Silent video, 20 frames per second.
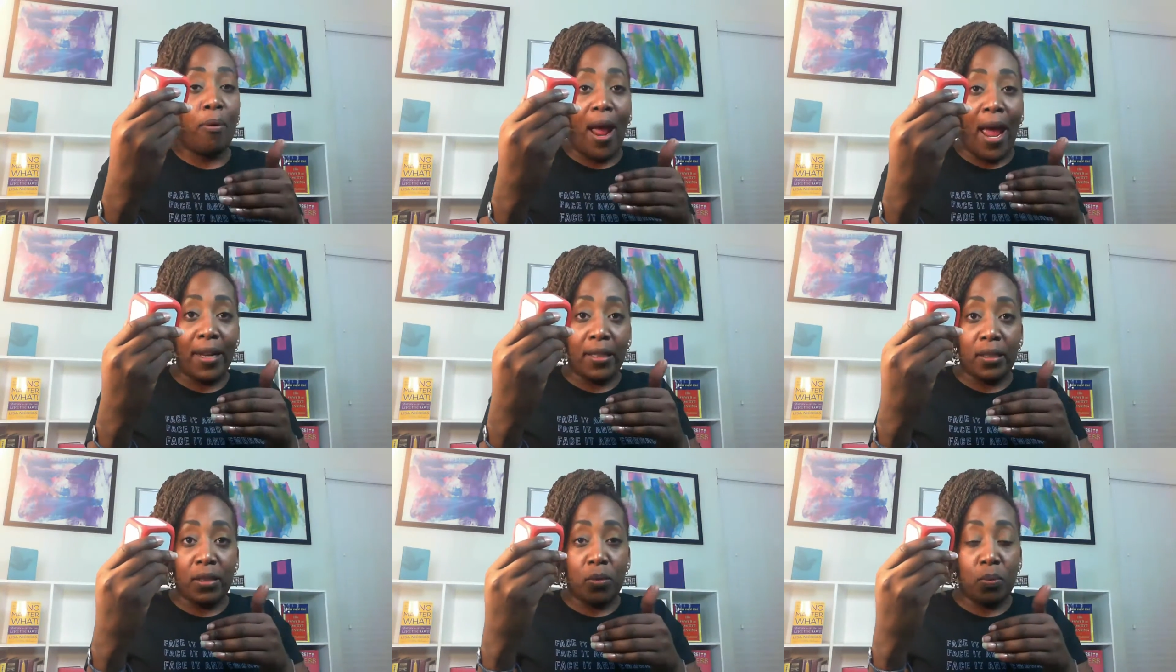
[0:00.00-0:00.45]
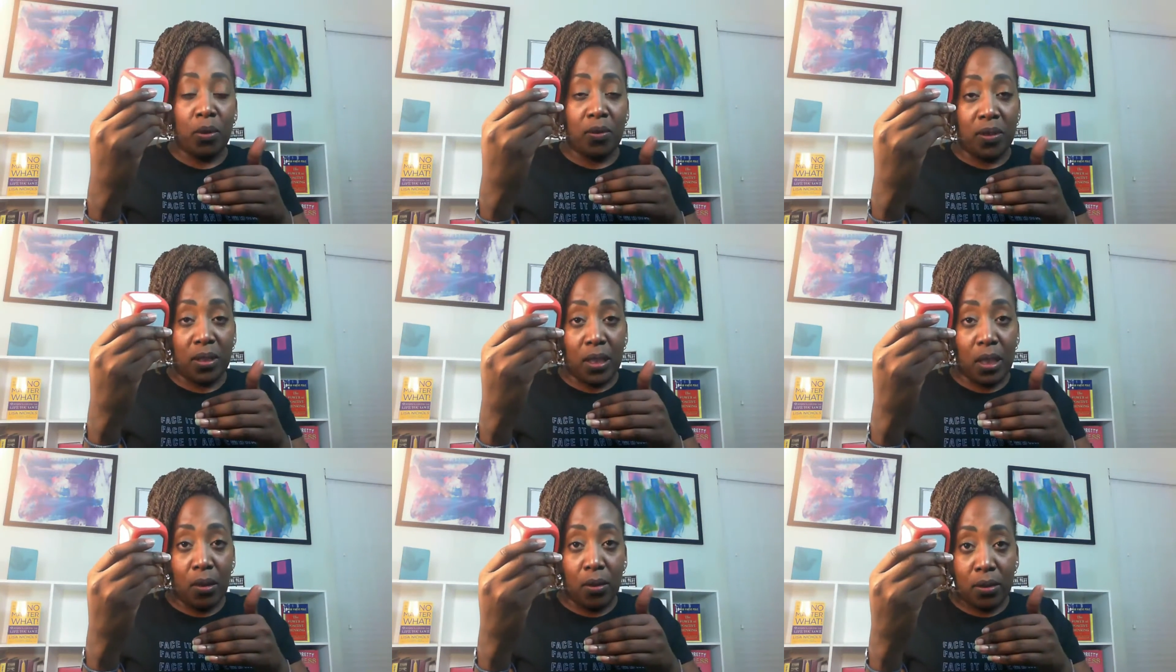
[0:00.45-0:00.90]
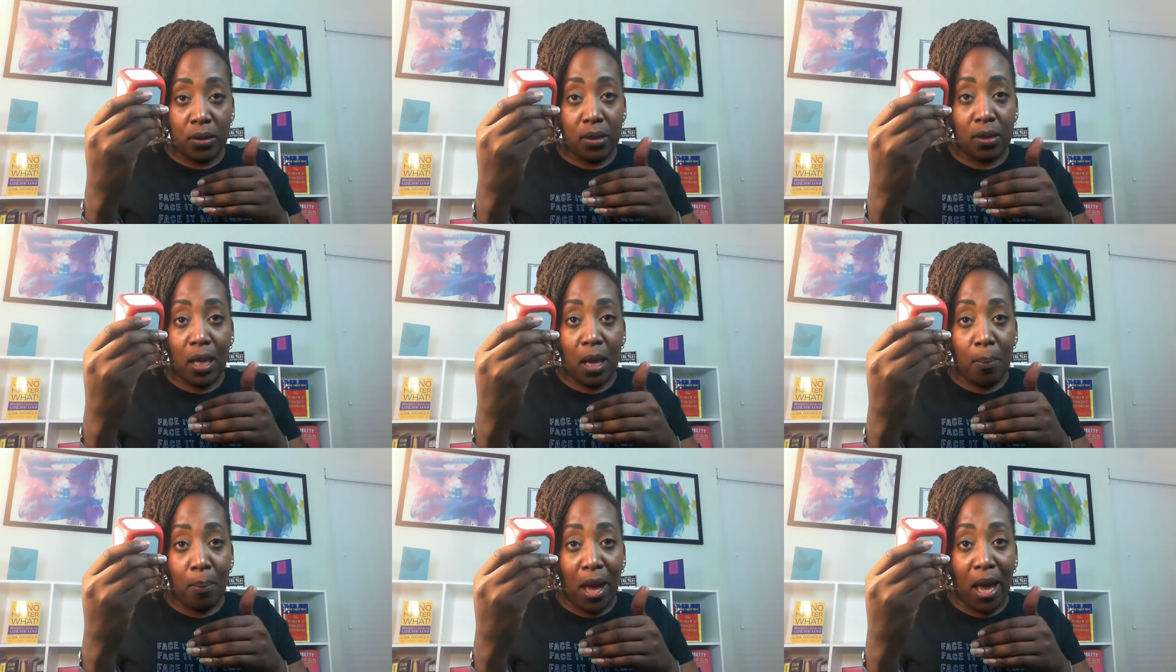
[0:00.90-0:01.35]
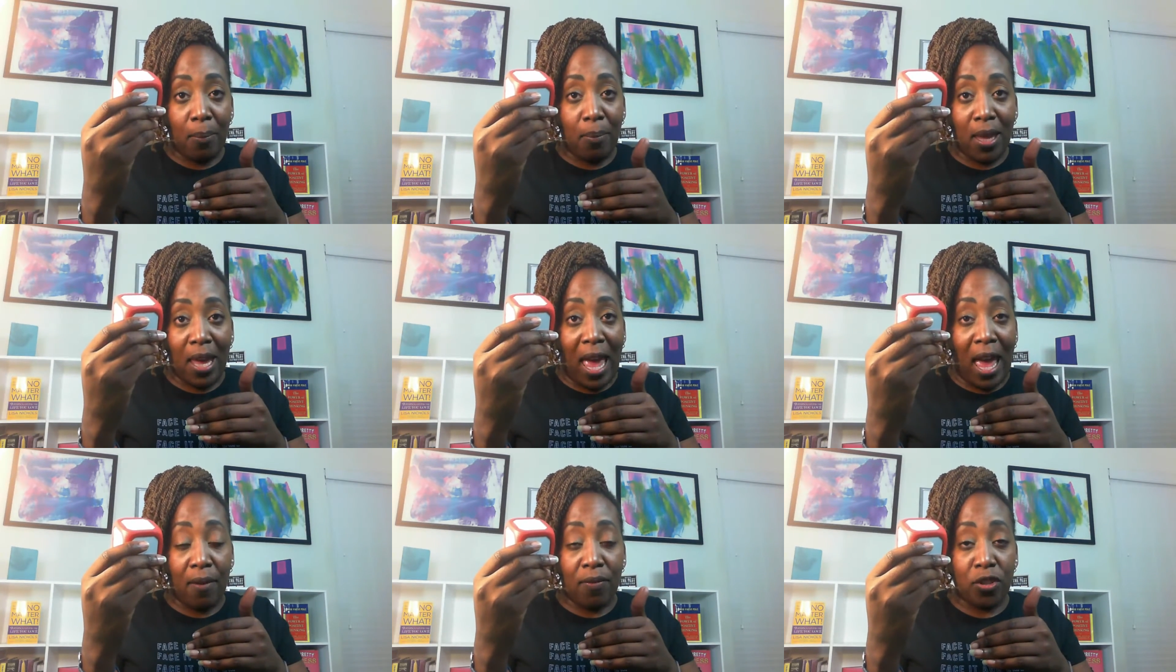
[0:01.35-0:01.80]
practice with skills that they might
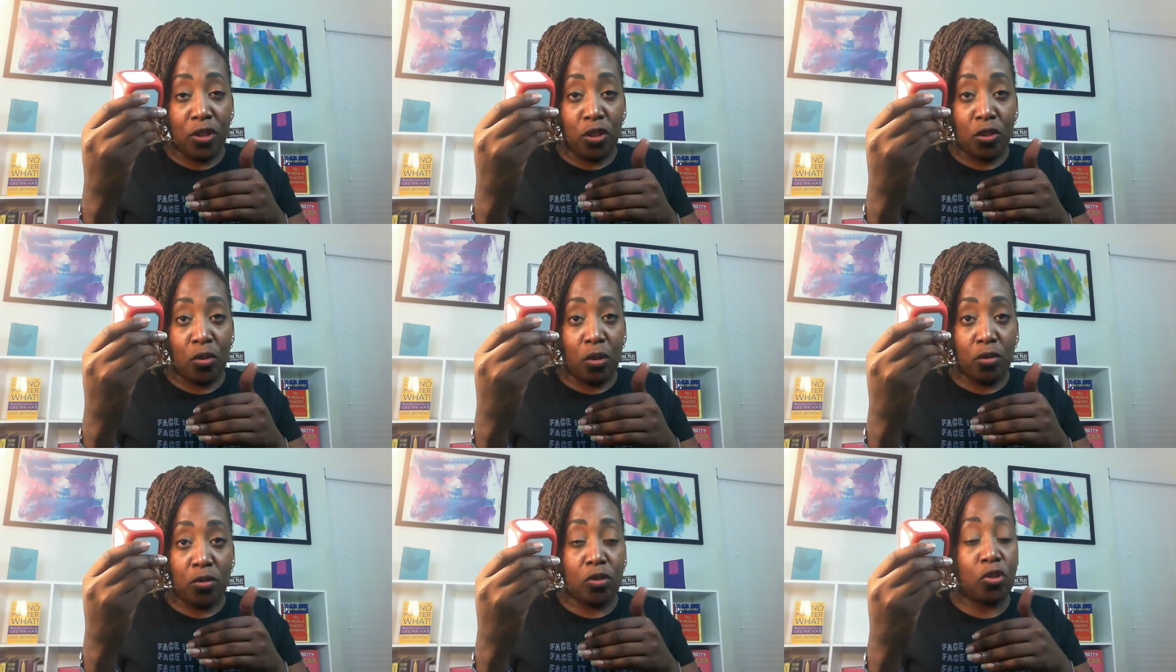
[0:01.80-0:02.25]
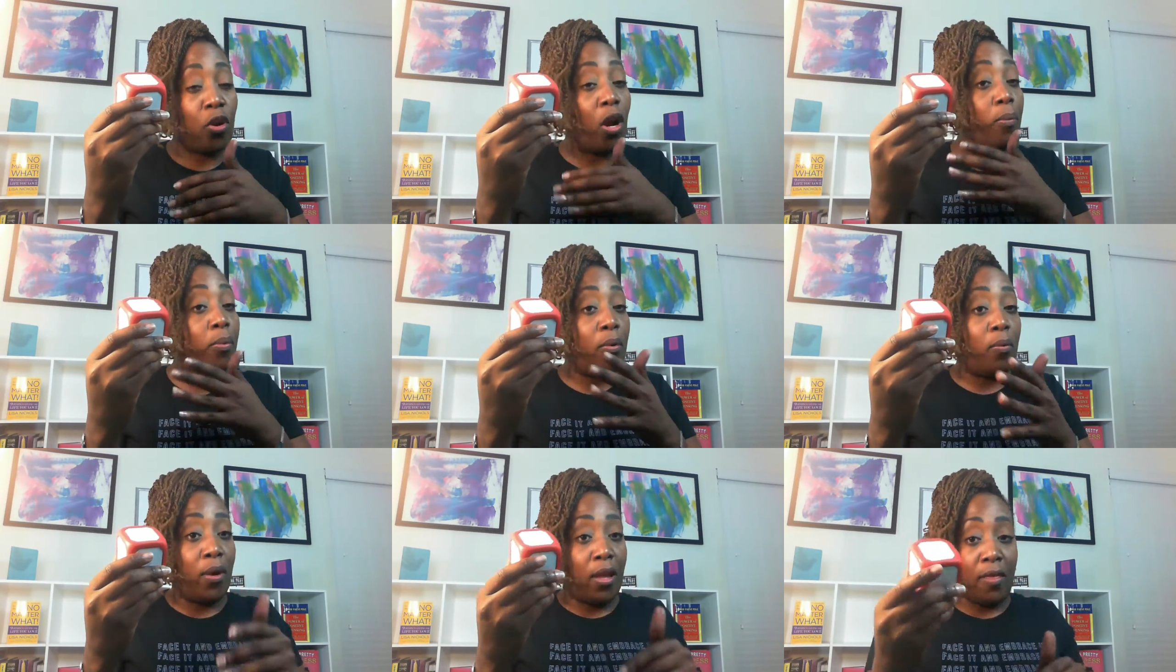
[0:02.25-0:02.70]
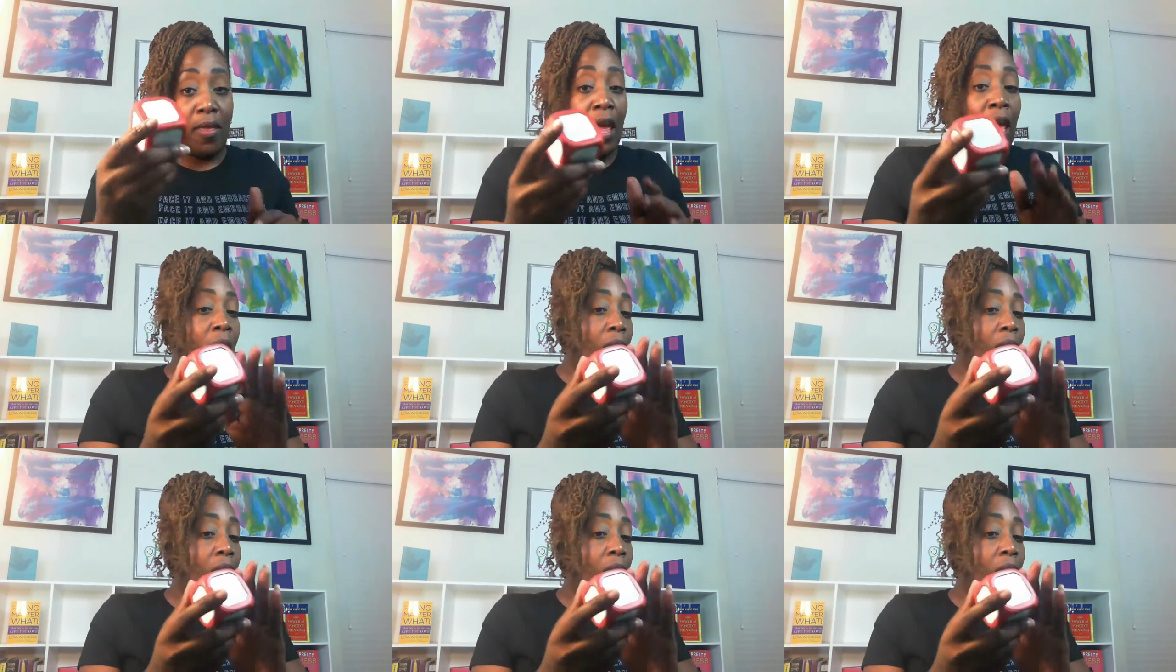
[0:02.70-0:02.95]
be having trouble with.